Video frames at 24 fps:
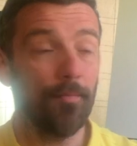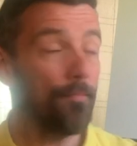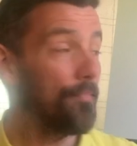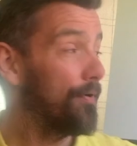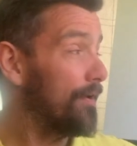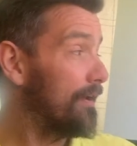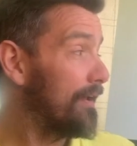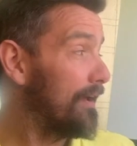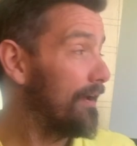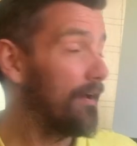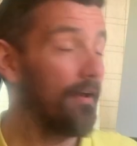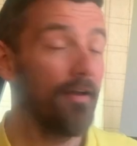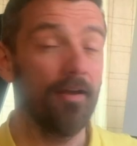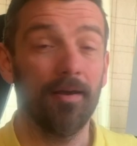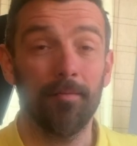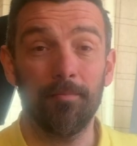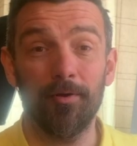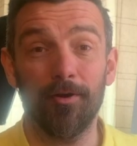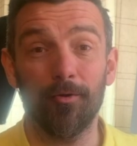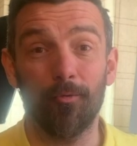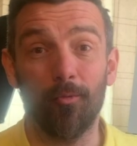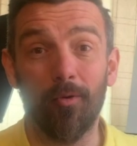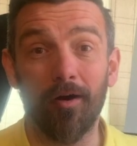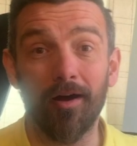Put a
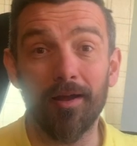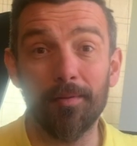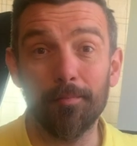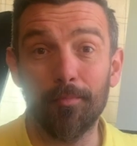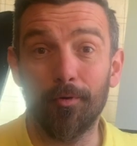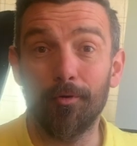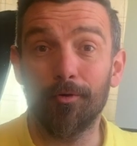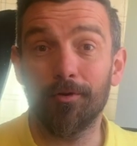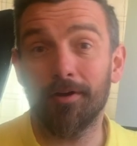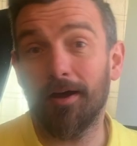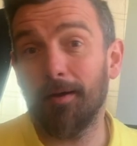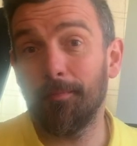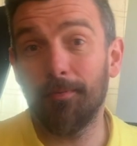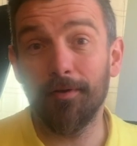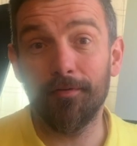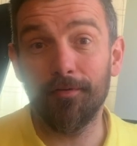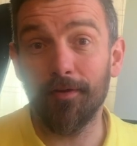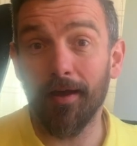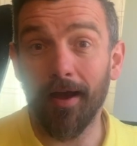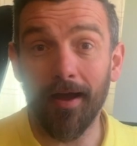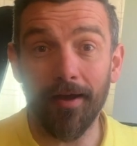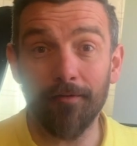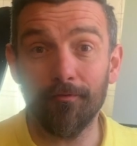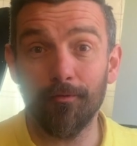whiteboard up if
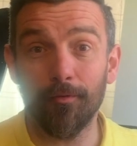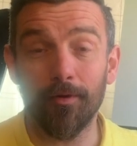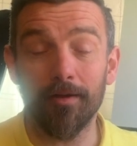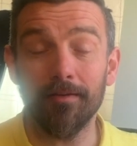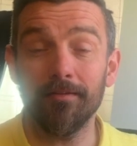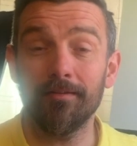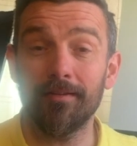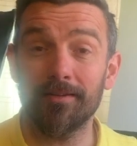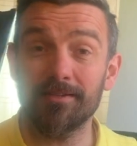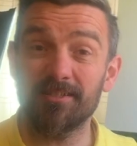you have one.